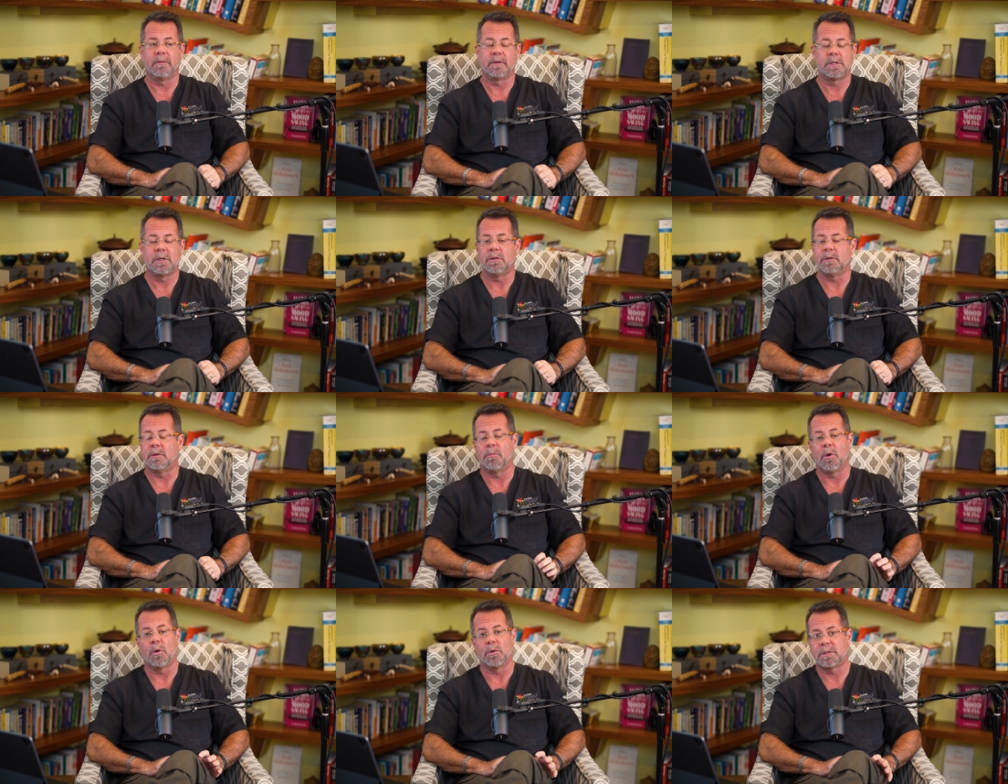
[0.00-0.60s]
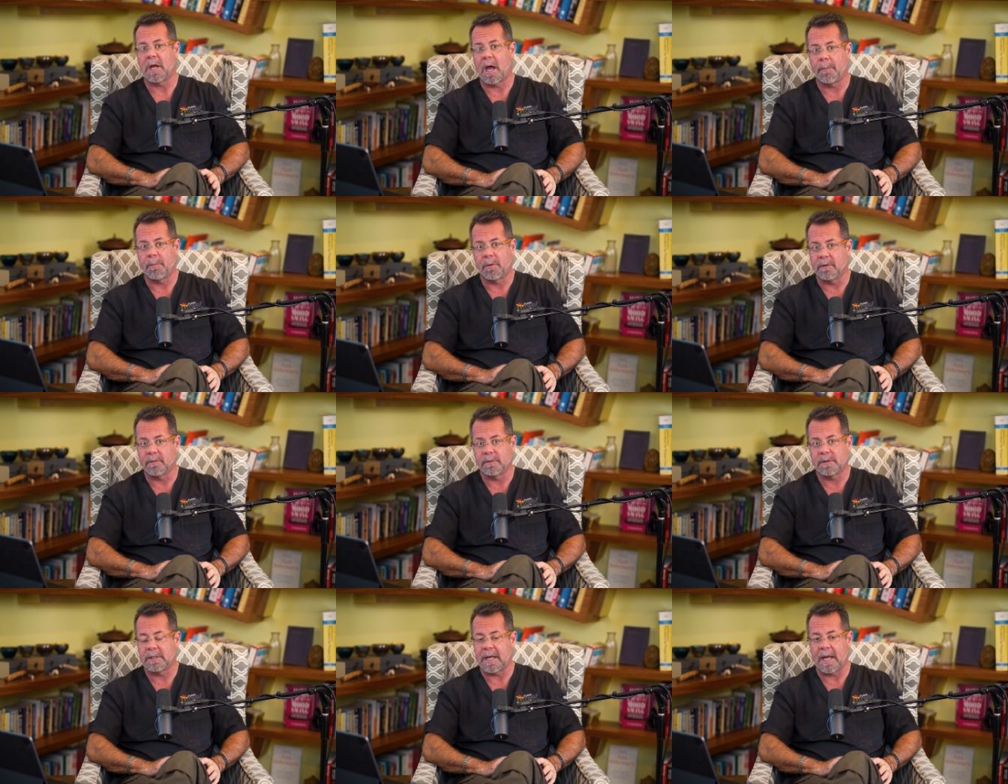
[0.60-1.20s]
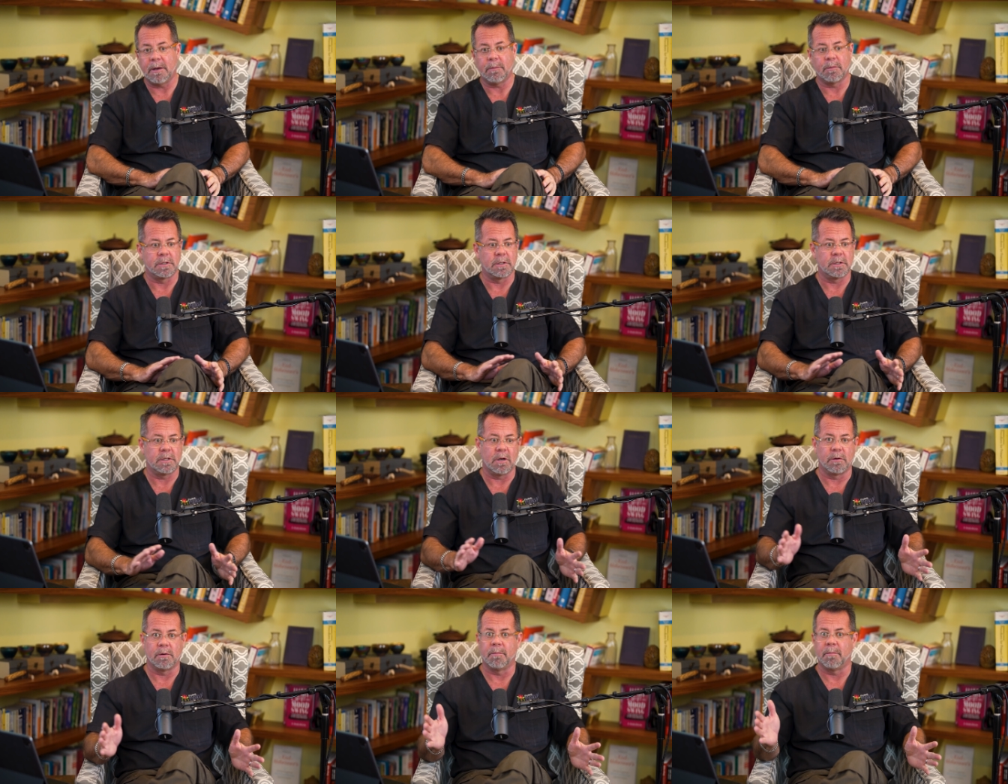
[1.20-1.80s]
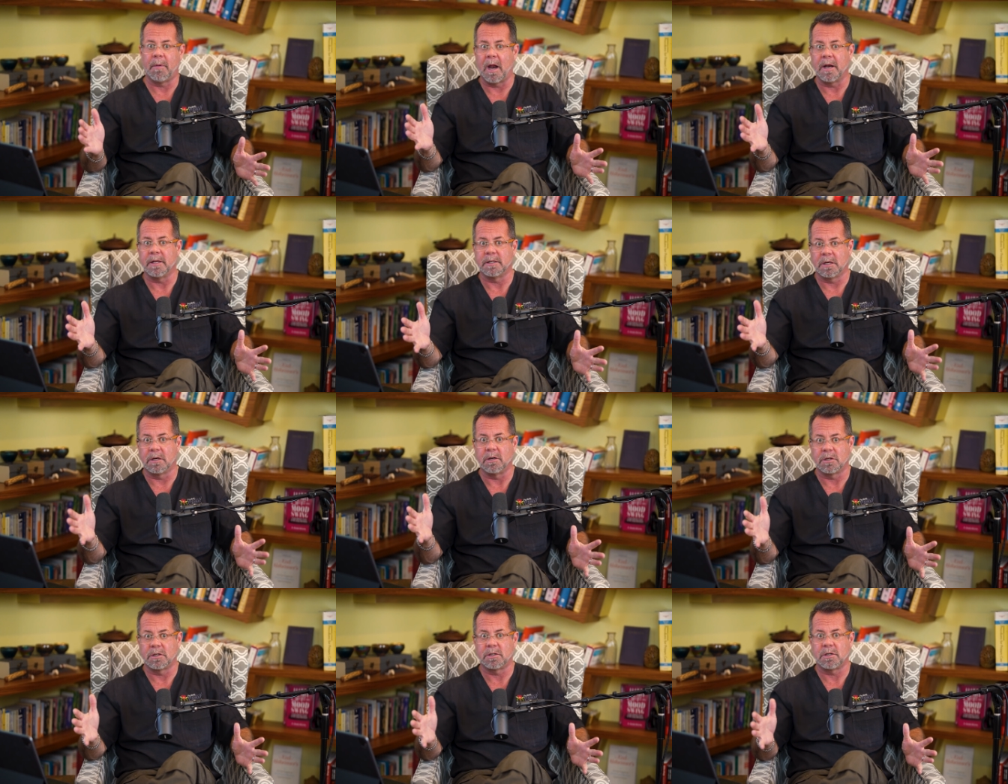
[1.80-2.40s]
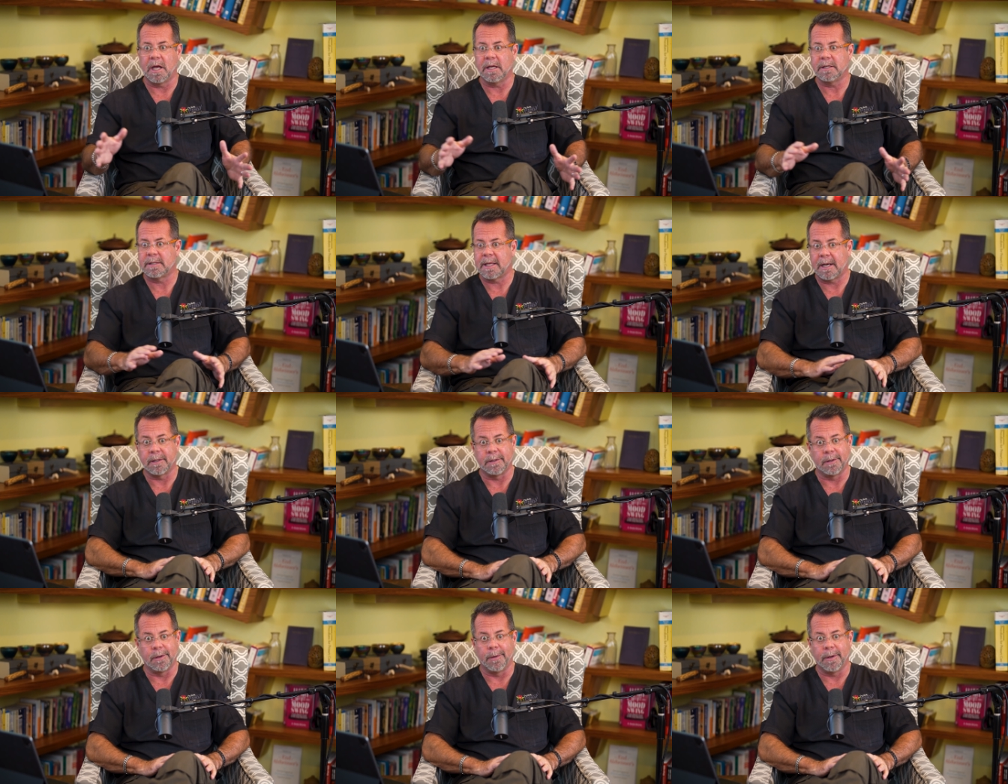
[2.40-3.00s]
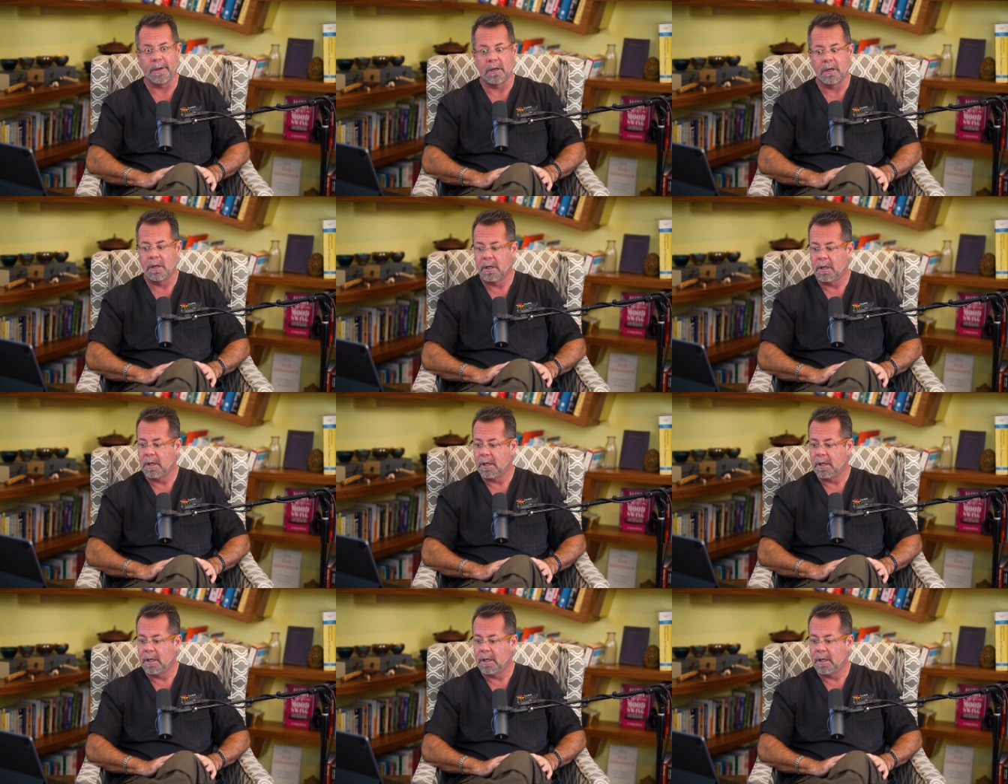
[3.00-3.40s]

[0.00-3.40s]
excuse me, postoperative state, which is you know your body's under stress. That'll do it.